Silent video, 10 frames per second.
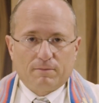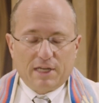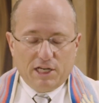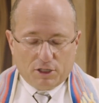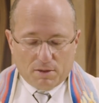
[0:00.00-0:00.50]

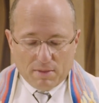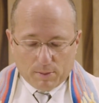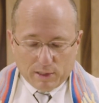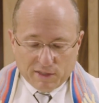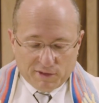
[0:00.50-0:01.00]
He shared
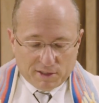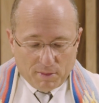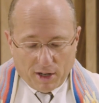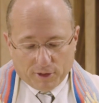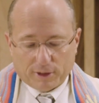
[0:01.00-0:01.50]
memories of his
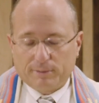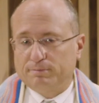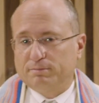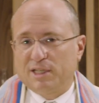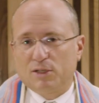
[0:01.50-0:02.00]
mother,
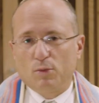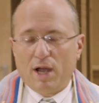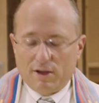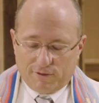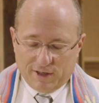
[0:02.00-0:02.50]
his
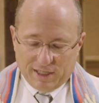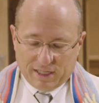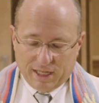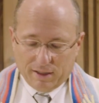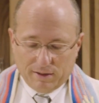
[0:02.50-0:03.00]
wife, and his
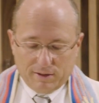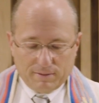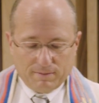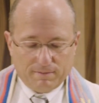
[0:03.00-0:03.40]
kids.